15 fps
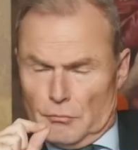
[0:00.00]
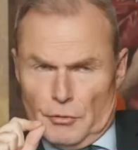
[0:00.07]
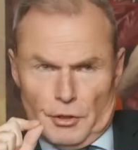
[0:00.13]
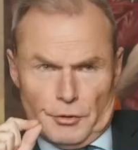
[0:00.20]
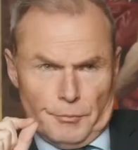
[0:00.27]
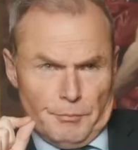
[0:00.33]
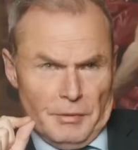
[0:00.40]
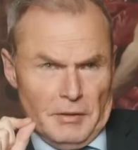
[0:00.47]

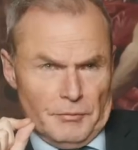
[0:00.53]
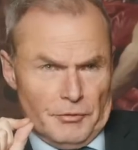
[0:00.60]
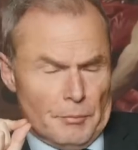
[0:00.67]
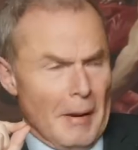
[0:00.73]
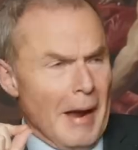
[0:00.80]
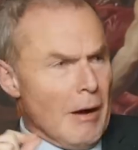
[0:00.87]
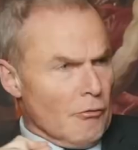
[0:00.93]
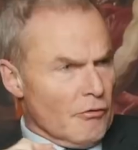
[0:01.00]
the, pe the
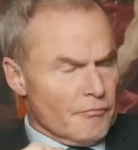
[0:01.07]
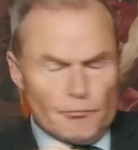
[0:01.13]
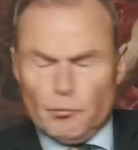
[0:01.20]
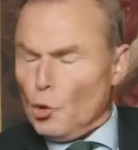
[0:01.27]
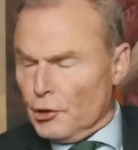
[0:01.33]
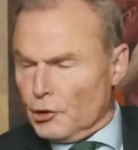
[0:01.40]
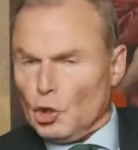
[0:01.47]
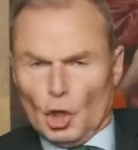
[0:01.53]
power of
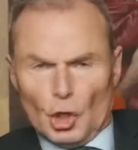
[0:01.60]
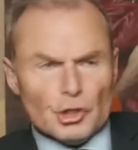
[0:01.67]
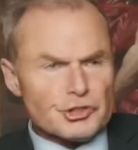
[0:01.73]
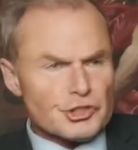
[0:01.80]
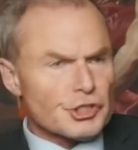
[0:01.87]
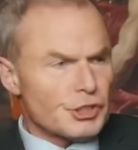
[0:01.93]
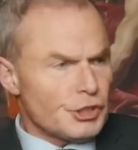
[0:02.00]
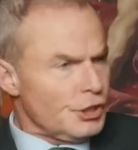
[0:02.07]

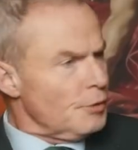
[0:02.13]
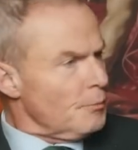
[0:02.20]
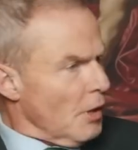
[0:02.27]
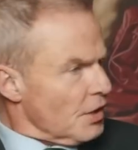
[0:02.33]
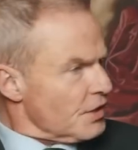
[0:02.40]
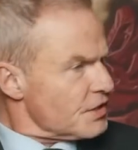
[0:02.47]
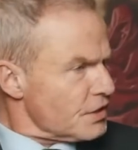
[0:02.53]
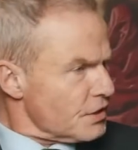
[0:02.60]
boycott
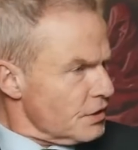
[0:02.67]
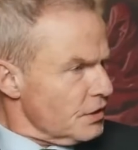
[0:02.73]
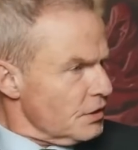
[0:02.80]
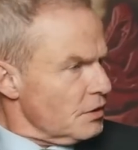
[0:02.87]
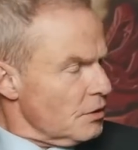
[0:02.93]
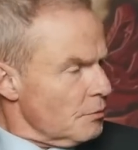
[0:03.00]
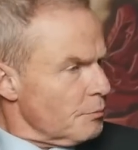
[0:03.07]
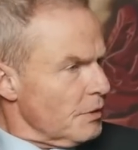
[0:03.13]
amongst
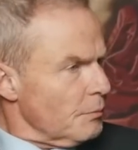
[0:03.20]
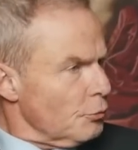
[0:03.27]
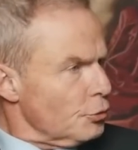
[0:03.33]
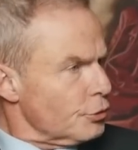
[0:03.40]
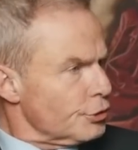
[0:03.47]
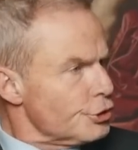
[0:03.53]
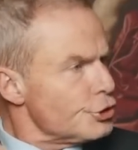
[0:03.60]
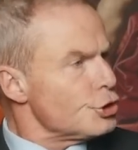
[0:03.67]
the people who
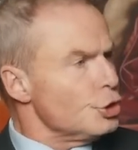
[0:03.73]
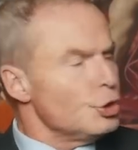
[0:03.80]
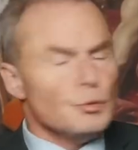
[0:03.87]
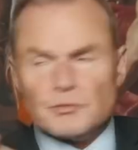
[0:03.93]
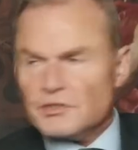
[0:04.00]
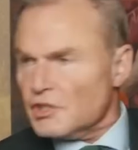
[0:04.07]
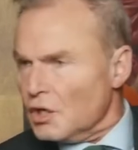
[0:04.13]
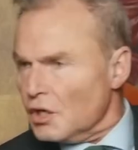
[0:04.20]

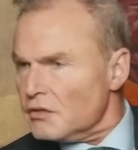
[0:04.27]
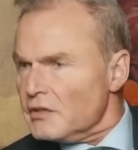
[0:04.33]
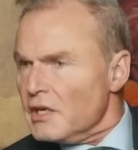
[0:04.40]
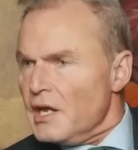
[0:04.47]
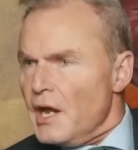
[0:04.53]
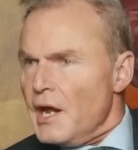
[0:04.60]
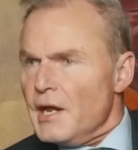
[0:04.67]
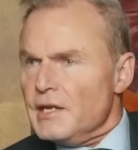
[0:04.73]
consume stuff
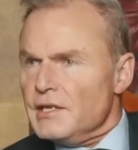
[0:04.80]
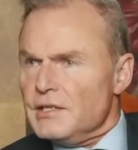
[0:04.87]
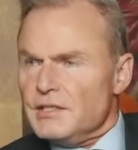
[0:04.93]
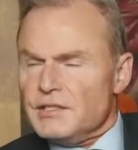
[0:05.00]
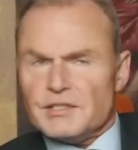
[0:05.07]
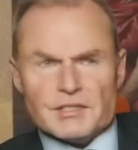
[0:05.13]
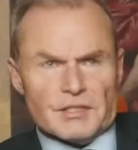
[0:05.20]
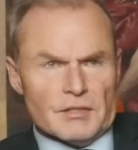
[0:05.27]

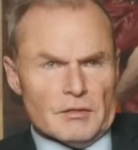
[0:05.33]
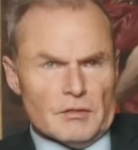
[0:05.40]
is